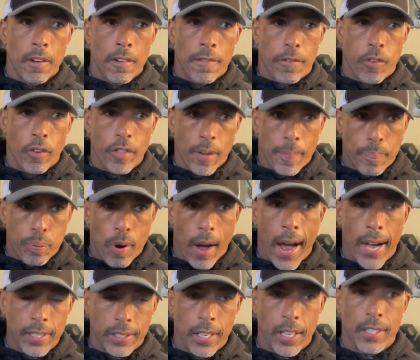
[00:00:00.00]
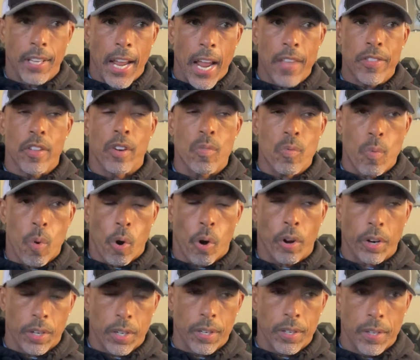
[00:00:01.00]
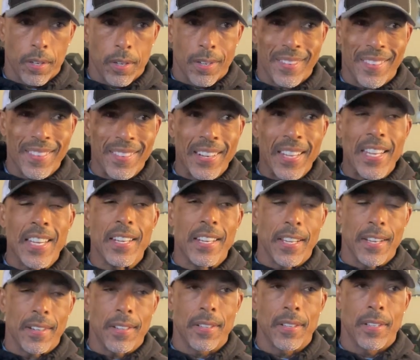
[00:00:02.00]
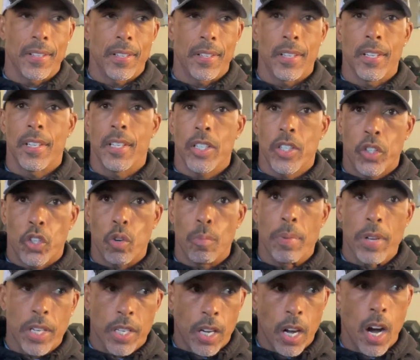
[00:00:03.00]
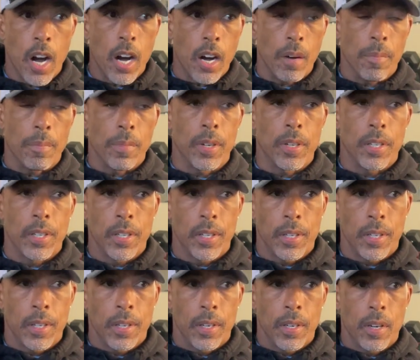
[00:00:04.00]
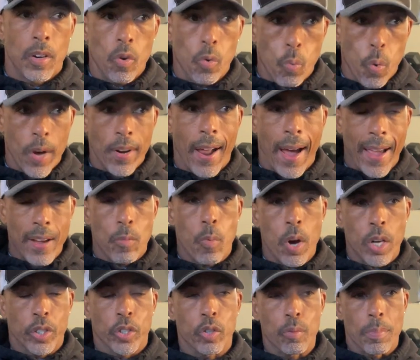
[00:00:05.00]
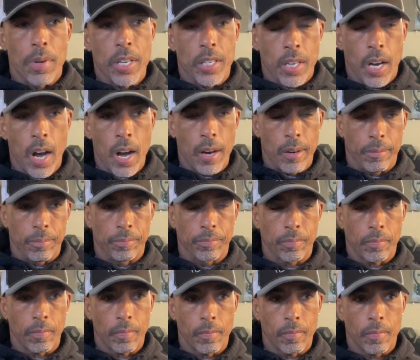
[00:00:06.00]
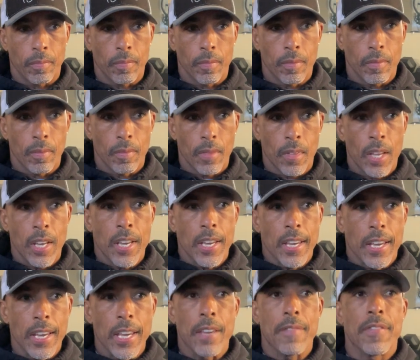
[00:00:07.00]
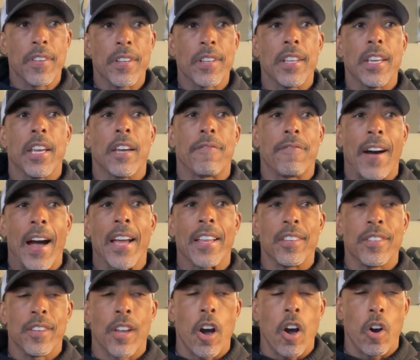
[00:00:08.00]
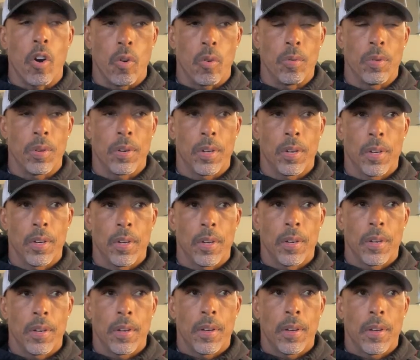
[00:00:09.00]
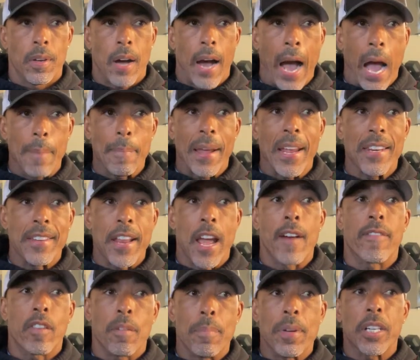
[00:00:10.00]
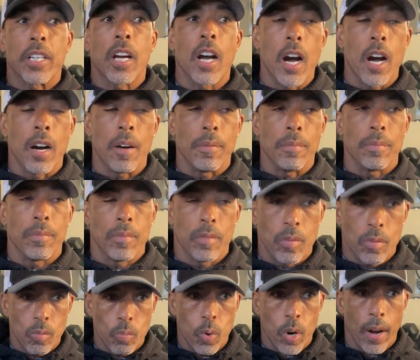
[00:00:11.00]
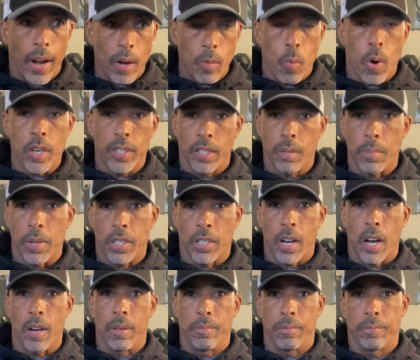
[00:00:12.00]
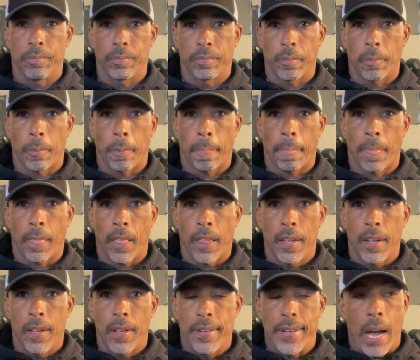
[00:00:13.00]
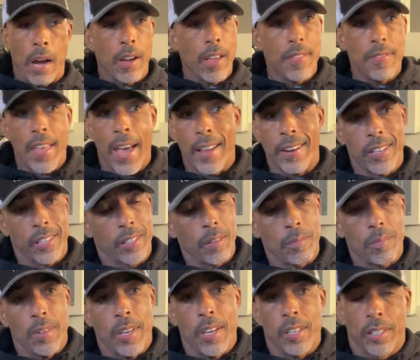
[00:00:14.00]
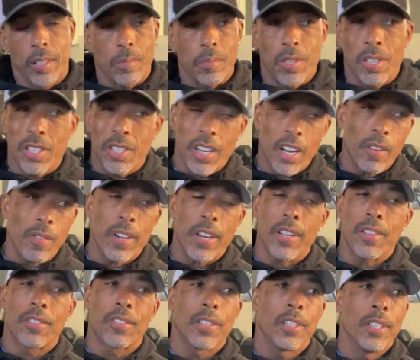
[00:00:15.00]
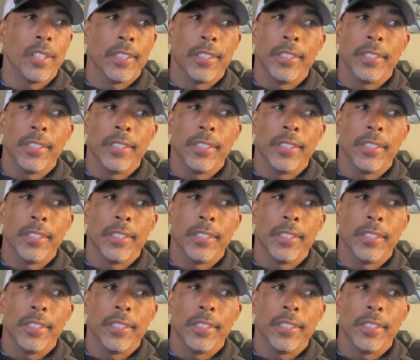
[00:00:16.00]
for the process and the work needed to become what I want to become, even if I know I may never become what I want to become. Now, in that is a serious